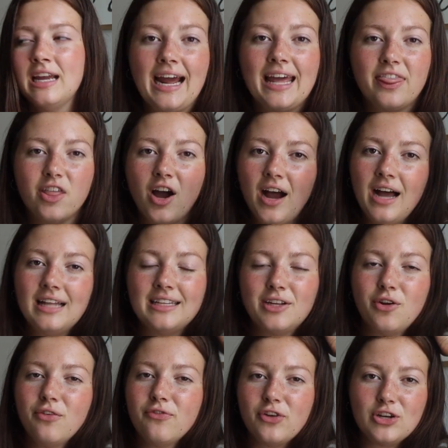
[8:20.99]
I thought a
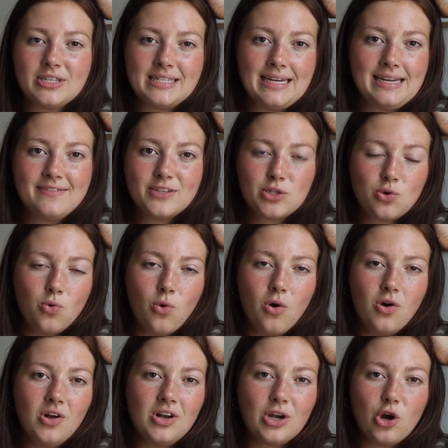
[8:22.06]
little first day of
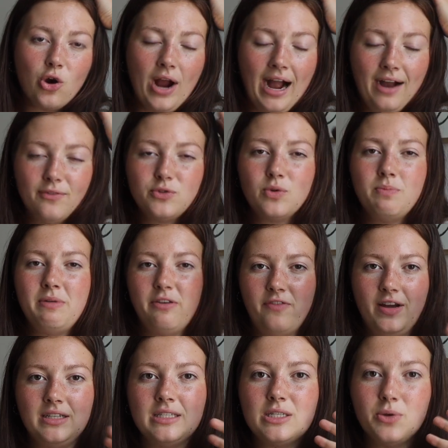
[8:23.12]
school craft would be fun.